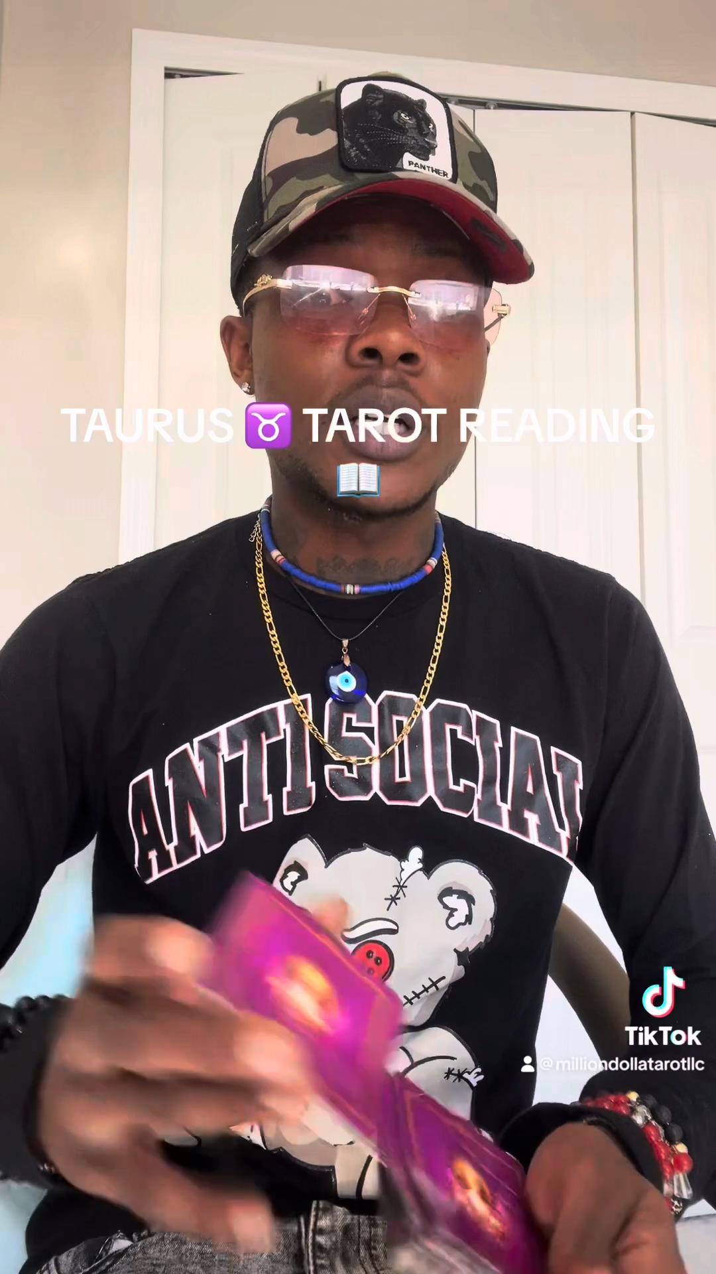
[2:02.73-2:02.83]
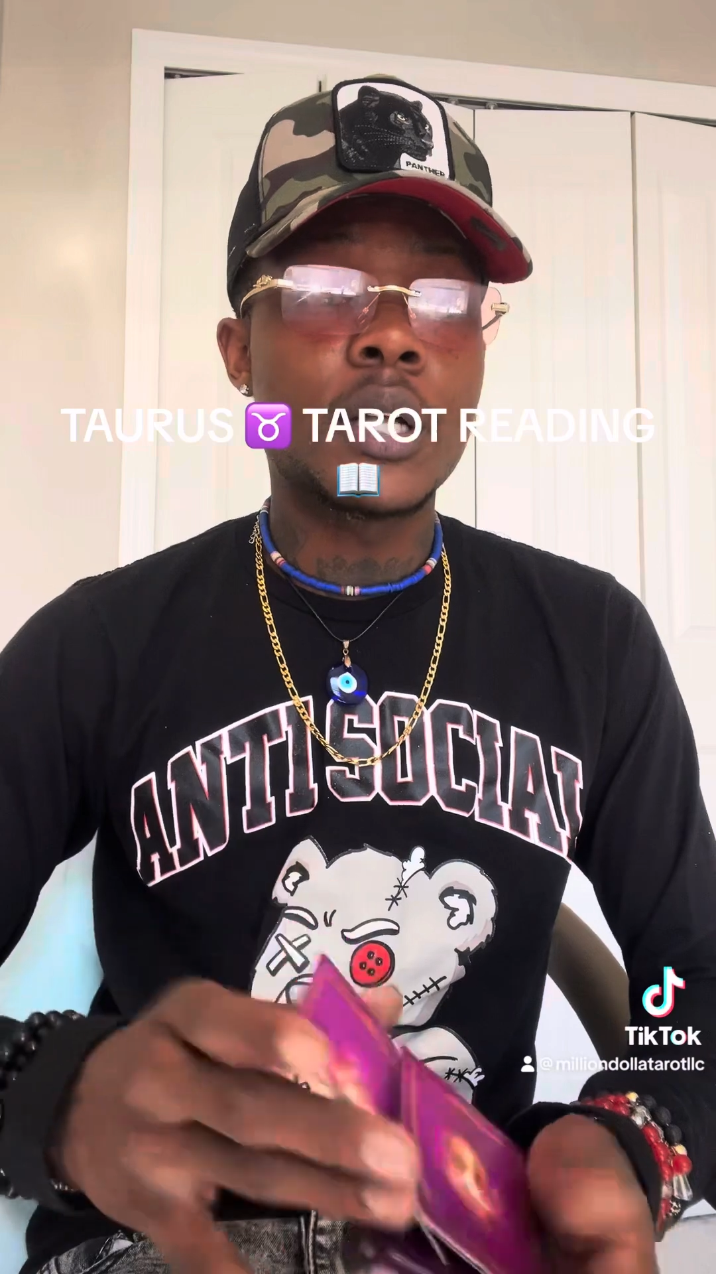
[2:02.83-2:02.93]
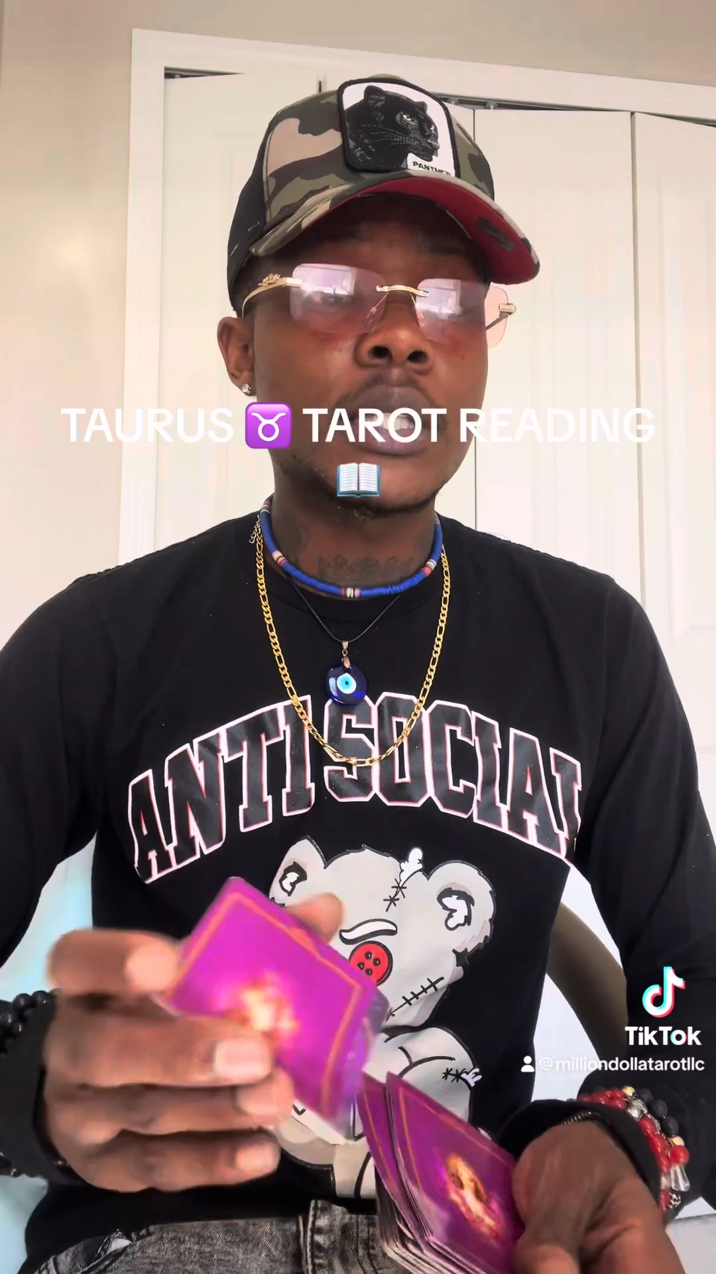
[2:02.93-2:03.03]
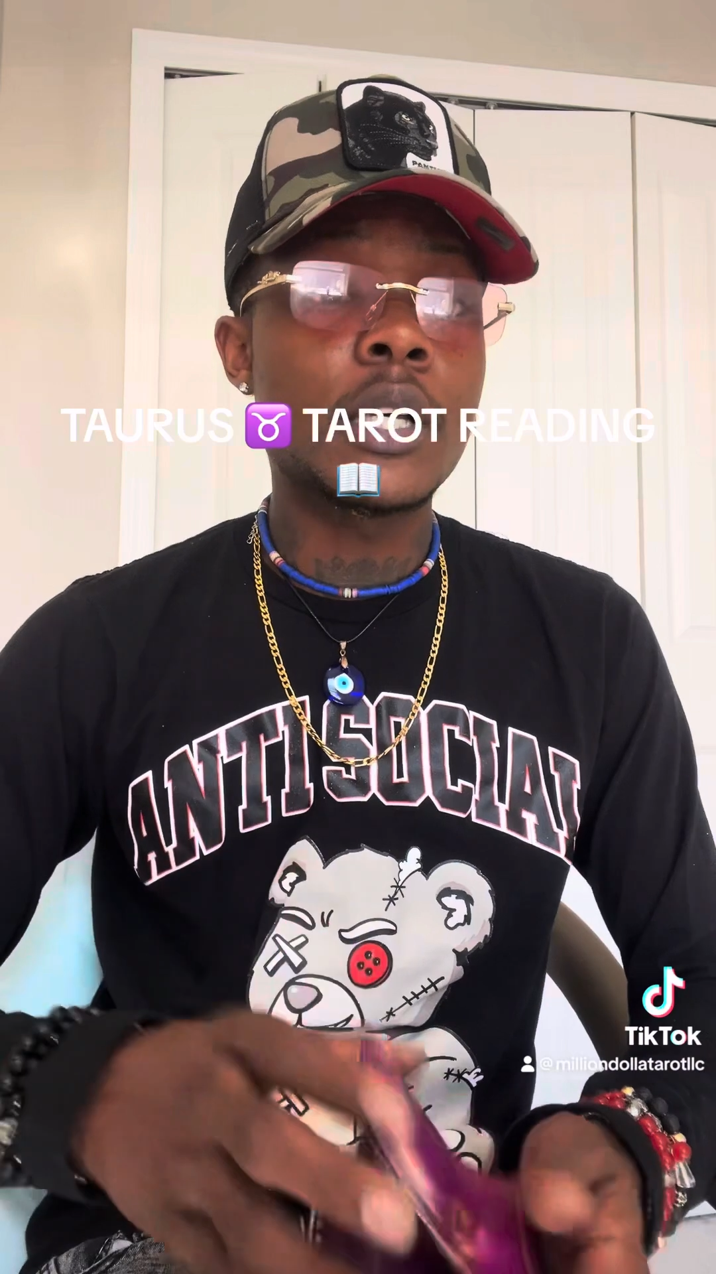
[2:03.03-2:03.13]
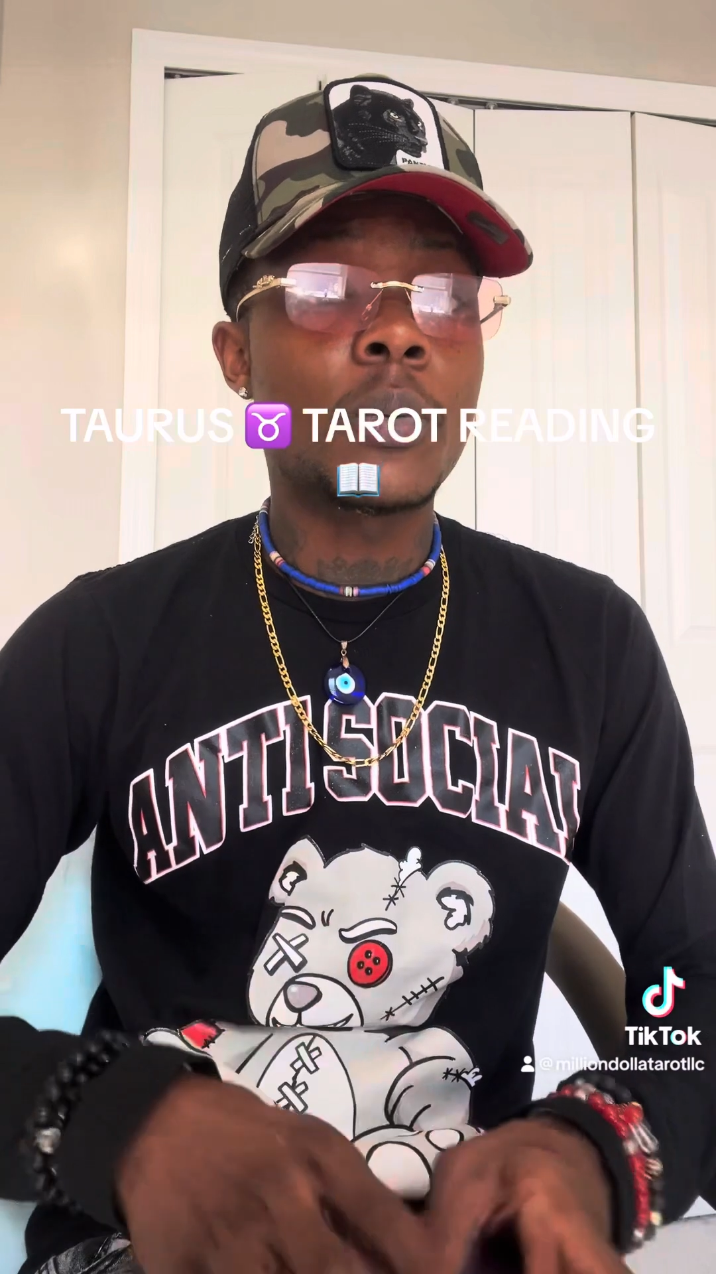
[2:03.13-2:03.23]

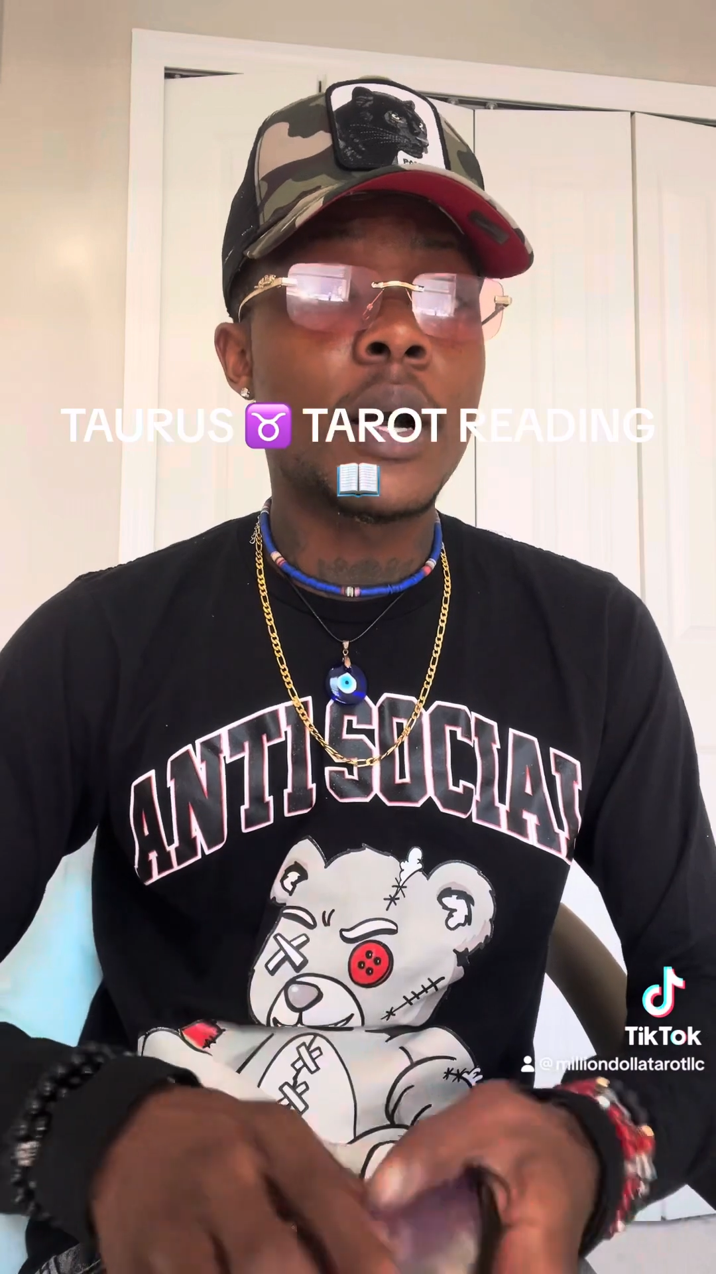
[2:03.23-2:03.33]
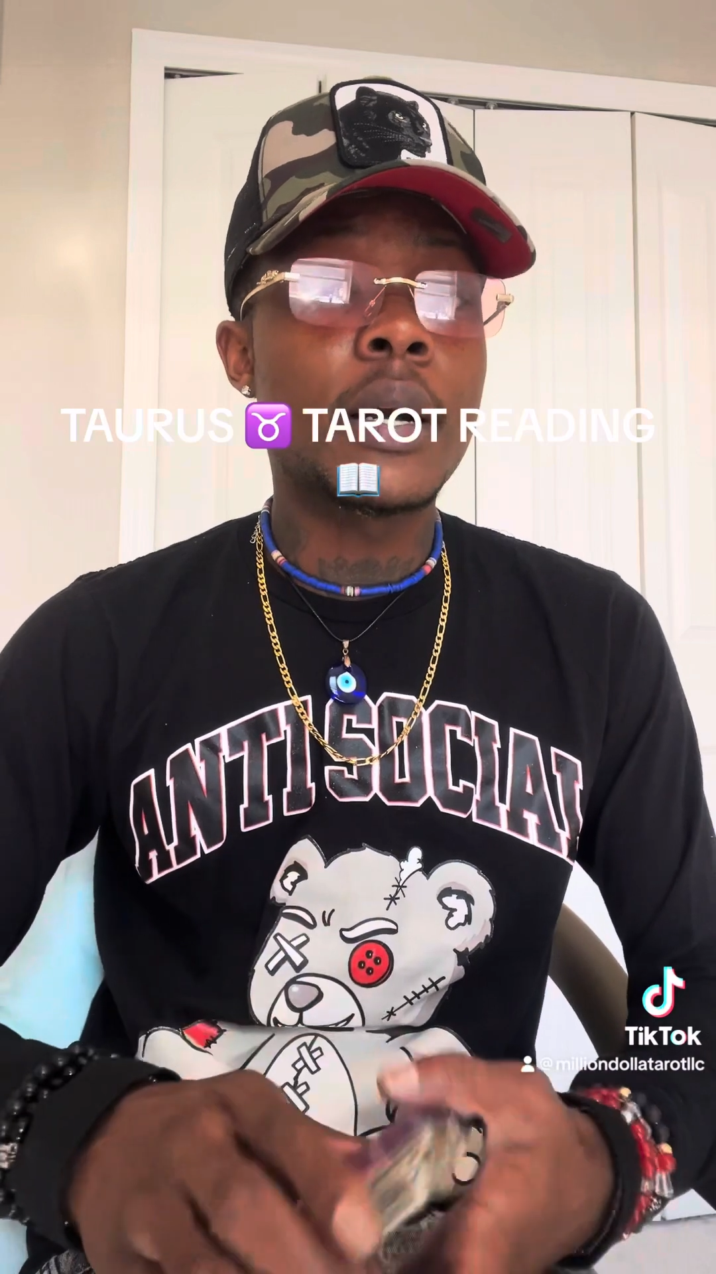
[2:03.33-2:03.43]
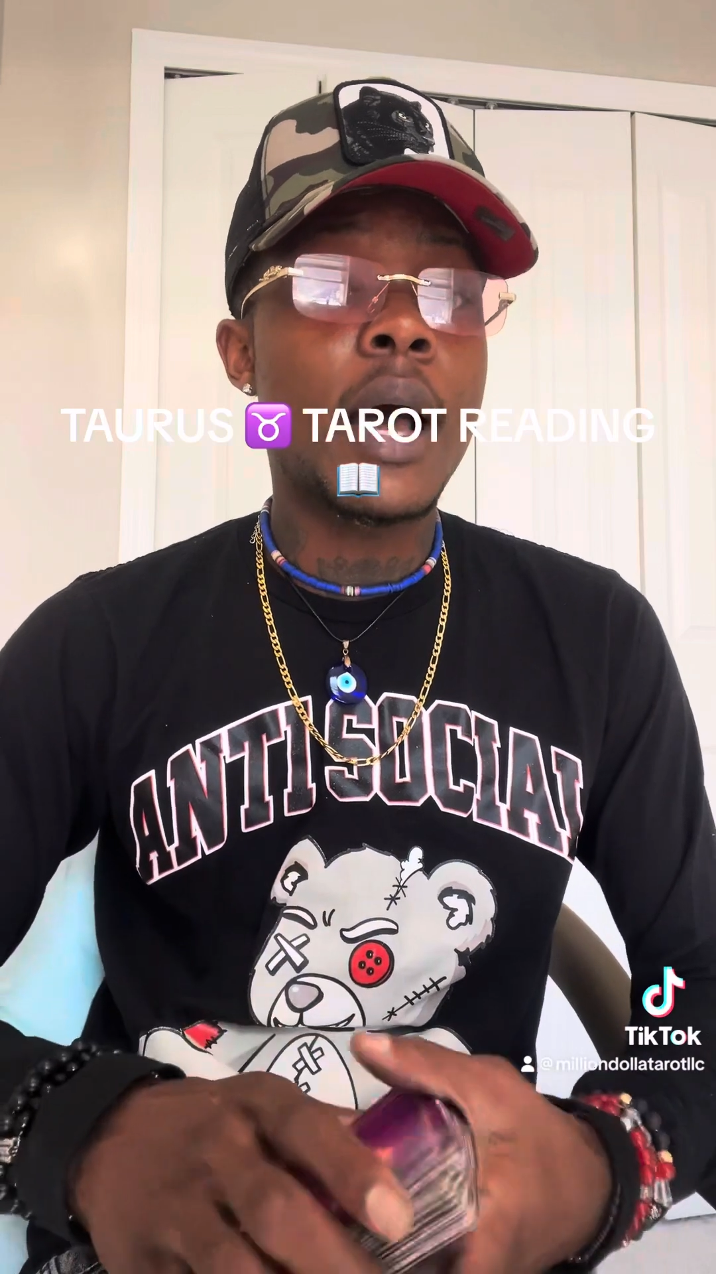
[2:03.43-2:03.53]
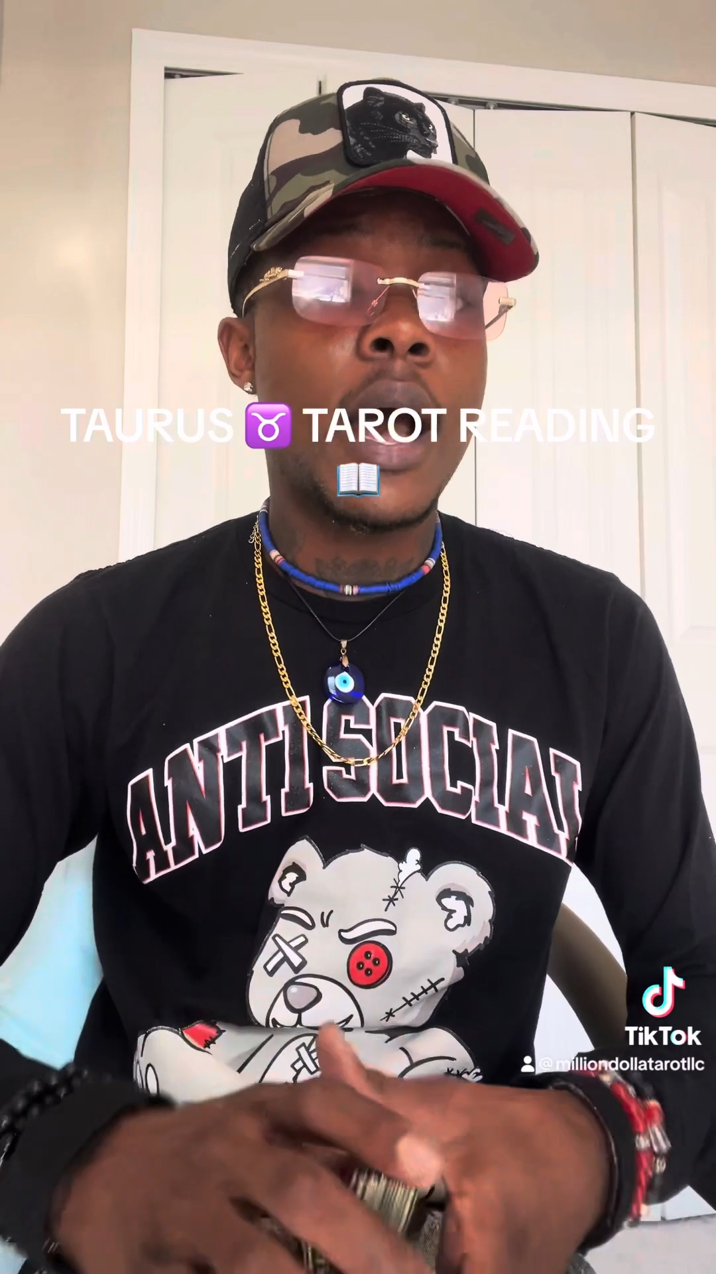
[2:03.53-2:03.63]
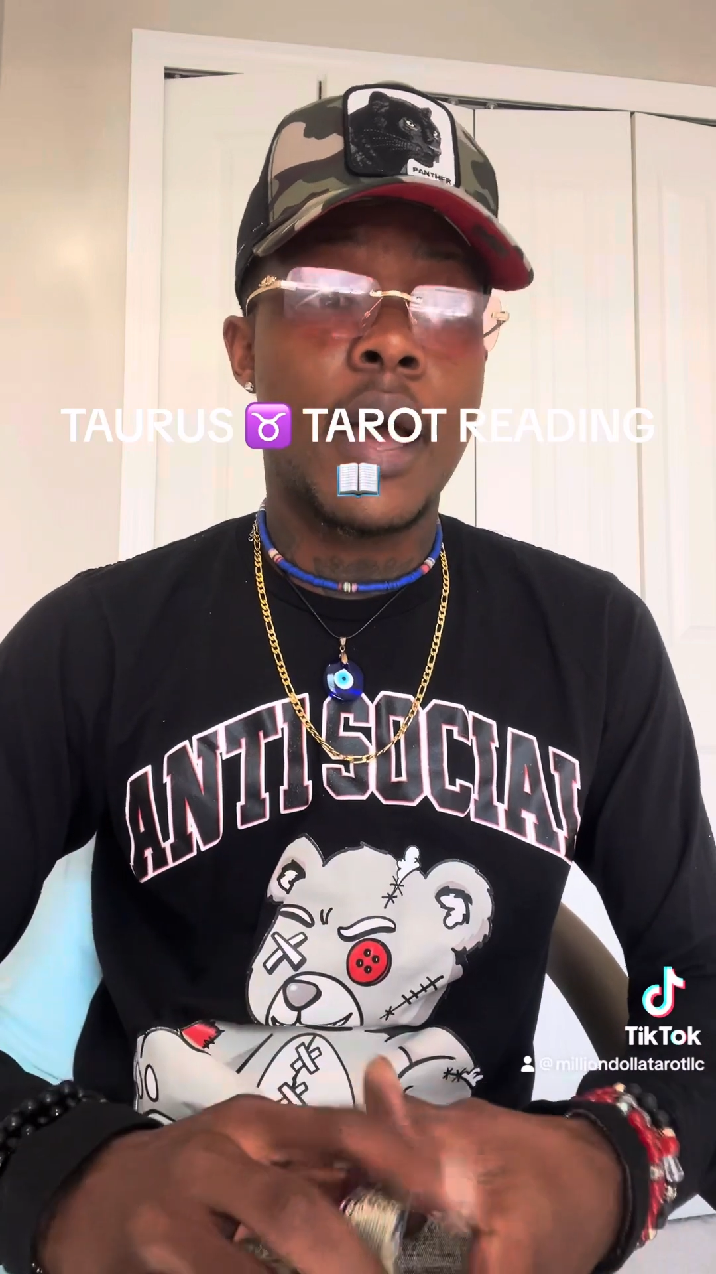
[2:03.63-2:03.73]
until we're
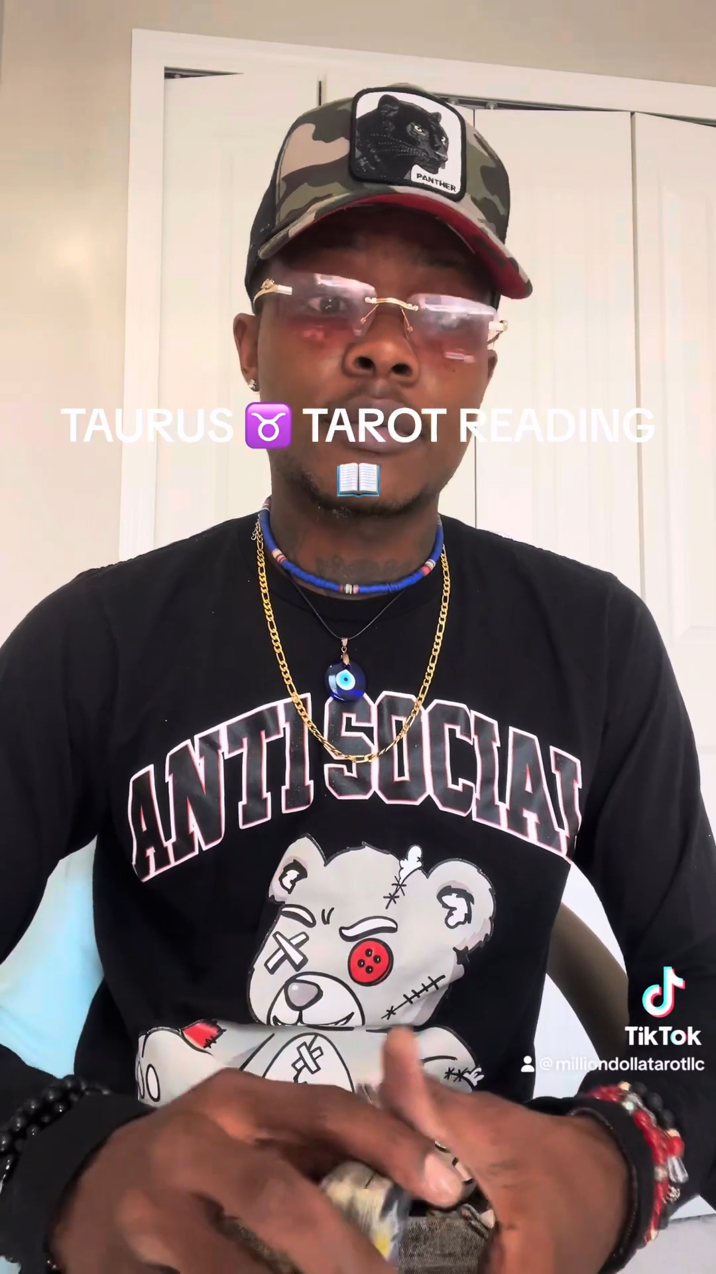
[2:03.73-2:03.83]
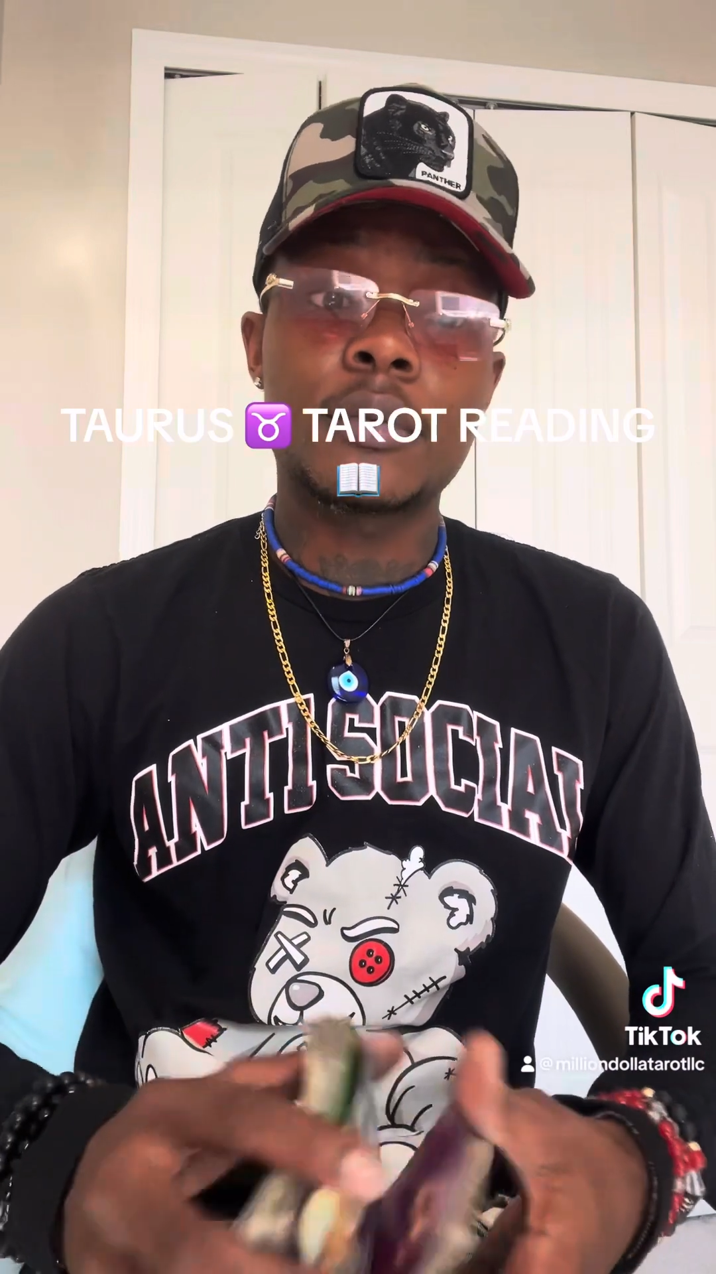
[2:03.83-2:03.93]
not.